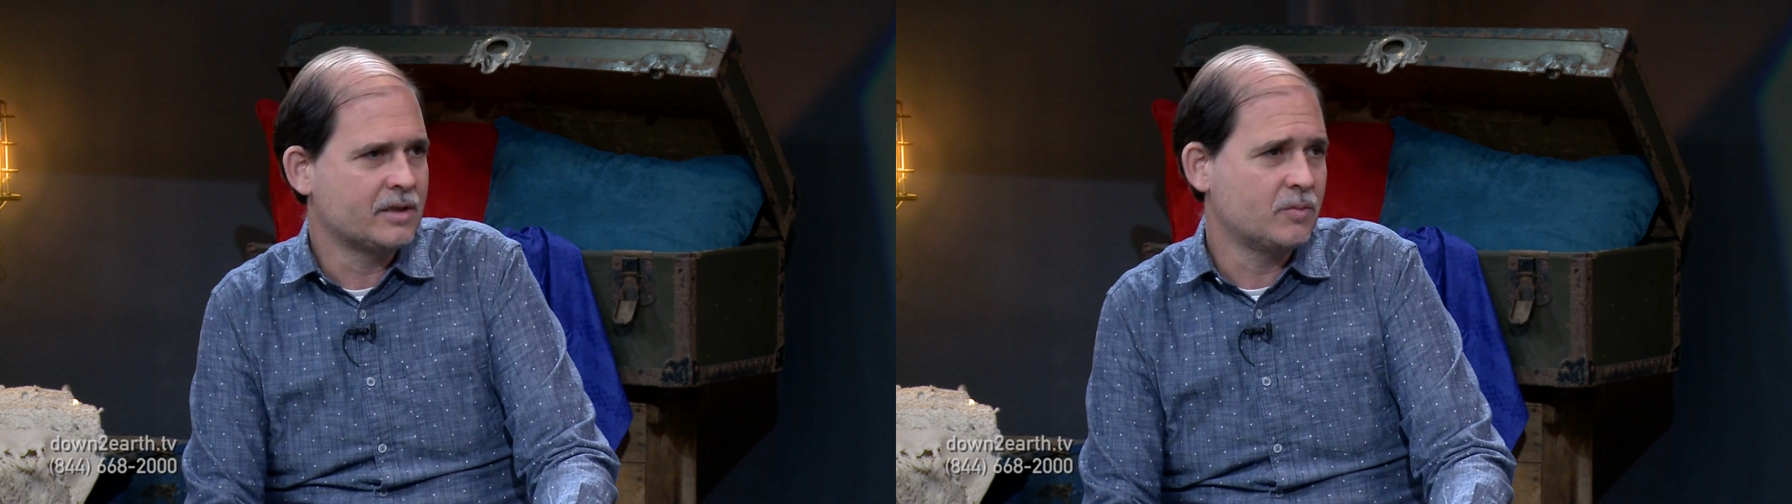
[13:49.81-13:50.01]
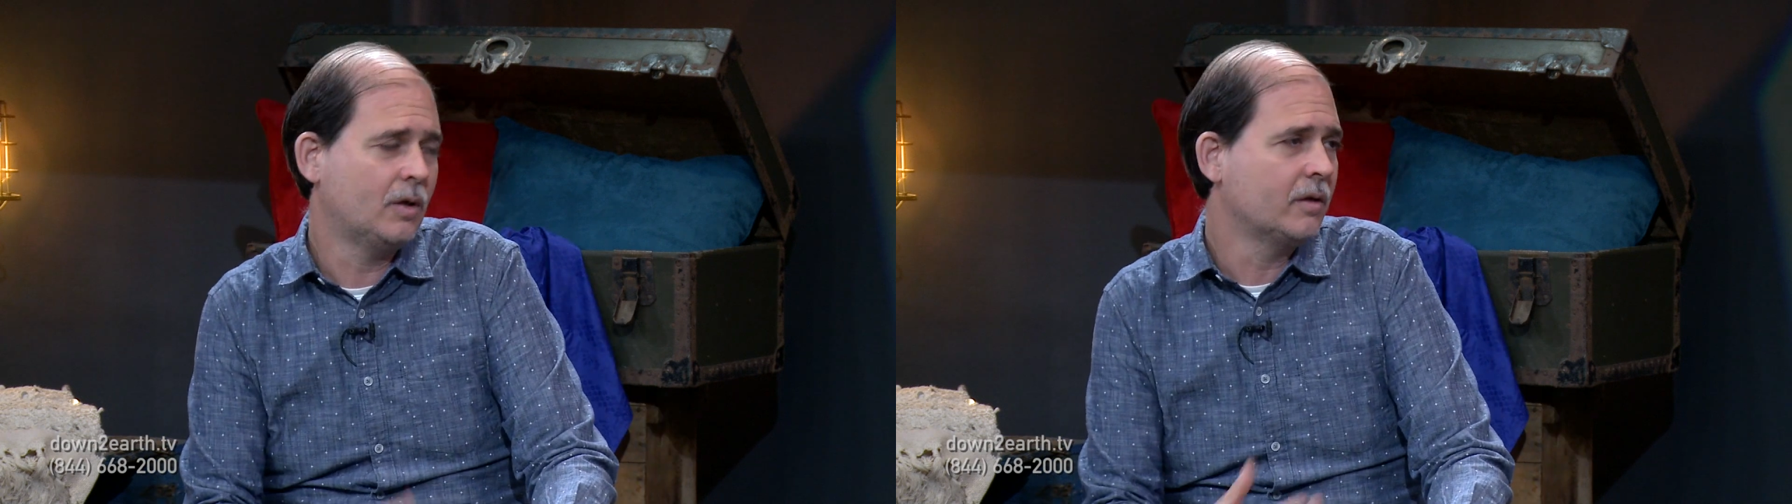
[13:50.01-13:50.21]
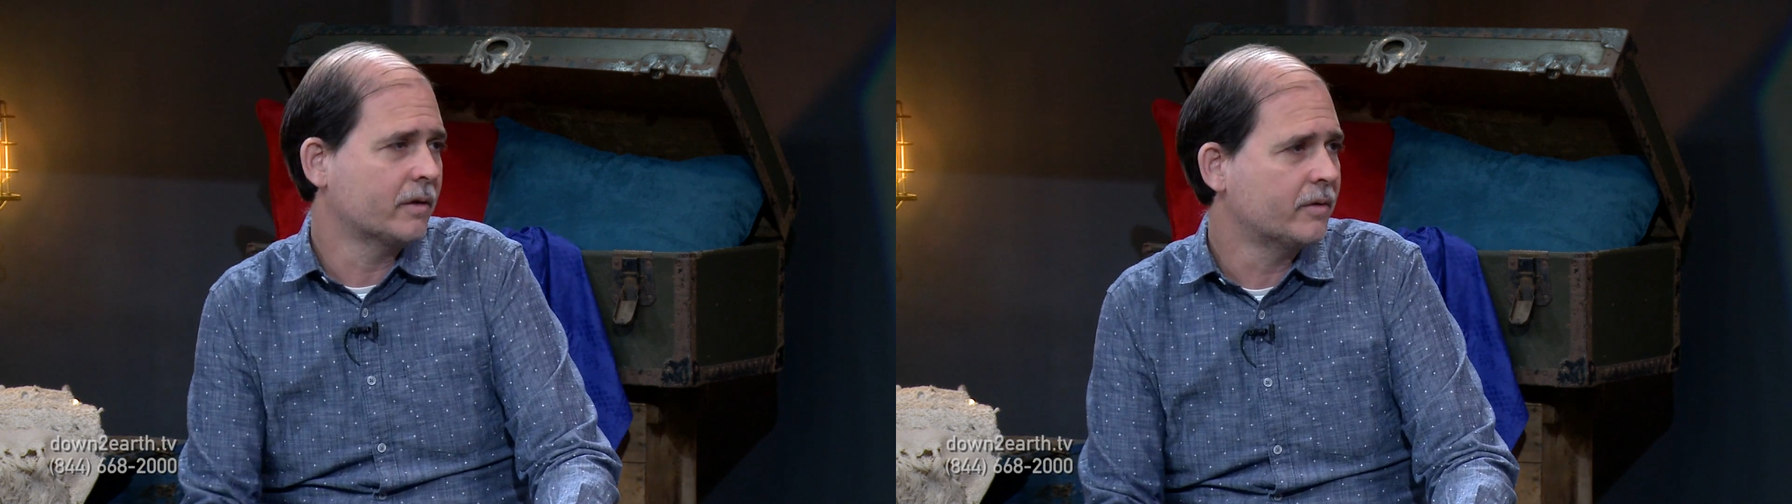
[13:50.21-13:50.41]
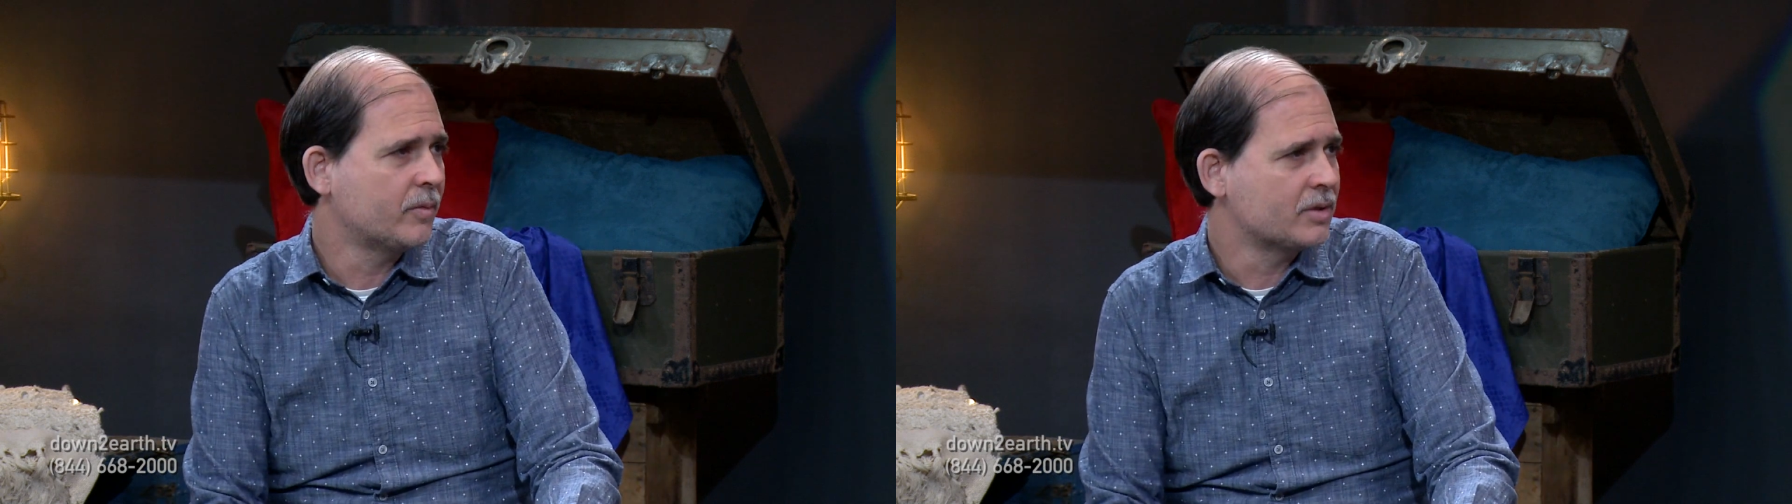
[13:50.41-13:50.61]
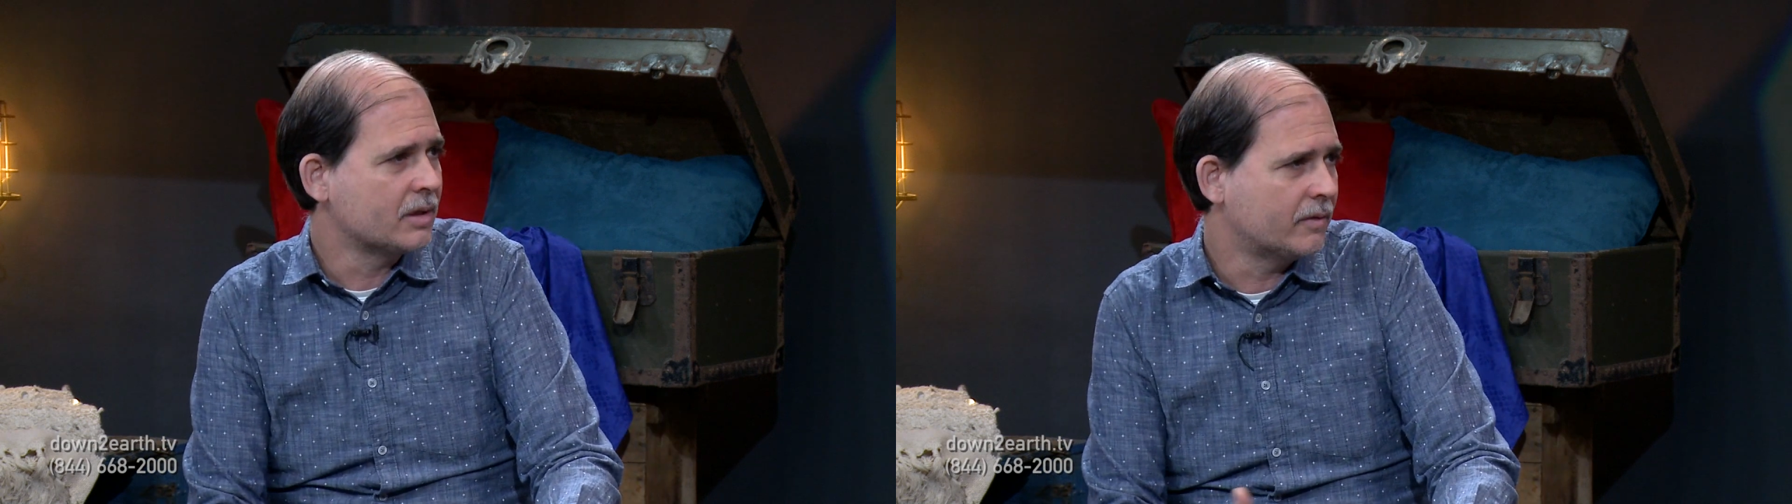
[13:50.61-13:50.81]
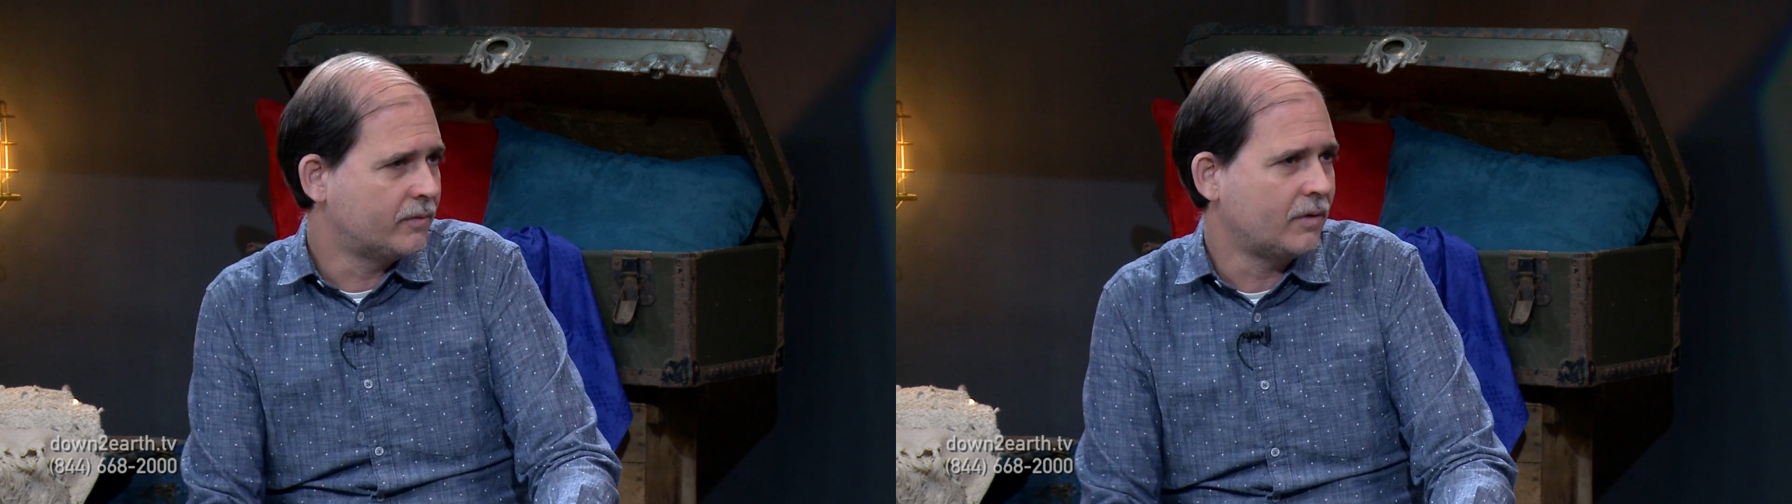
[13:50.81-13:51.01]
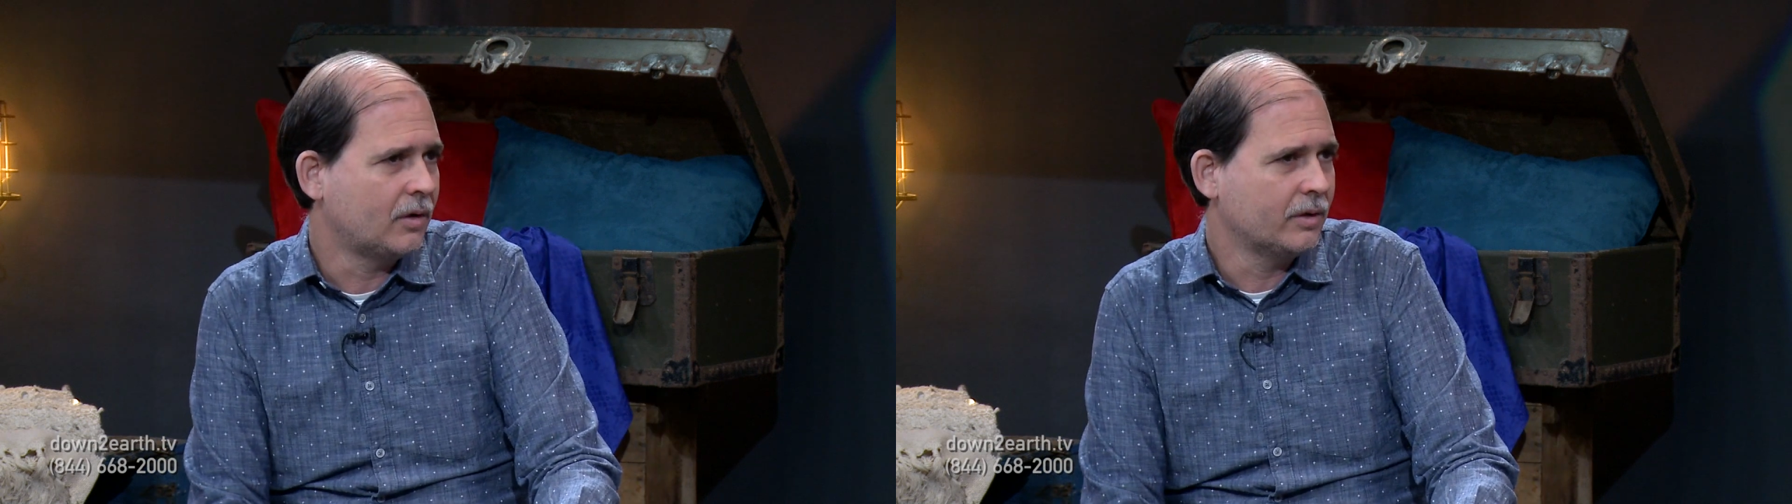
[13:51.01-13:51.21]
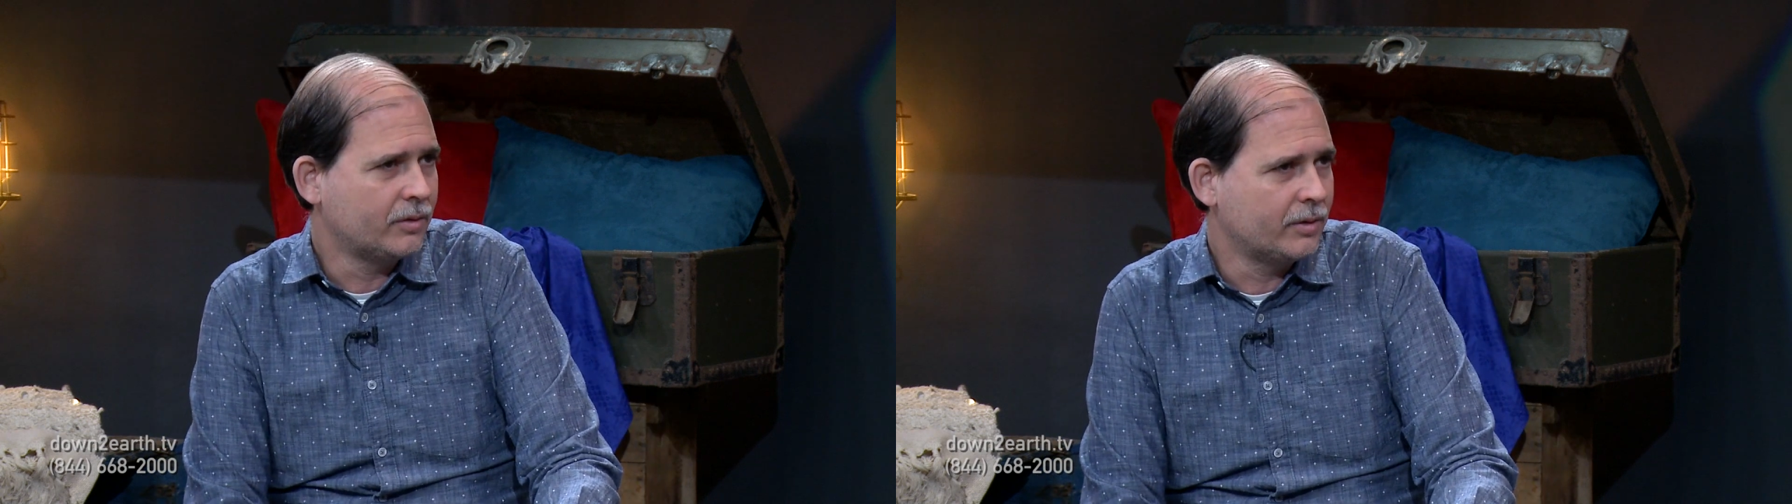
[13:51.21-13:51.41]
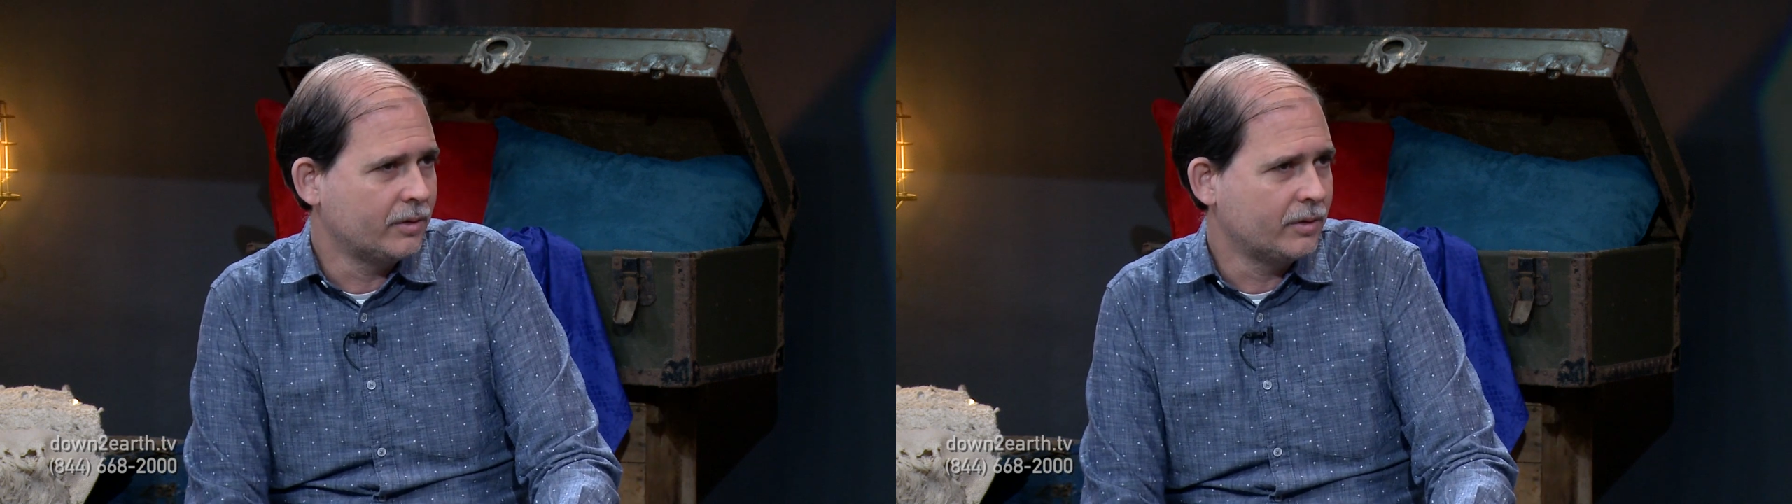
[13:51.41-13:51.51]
smaller groups that have fallen through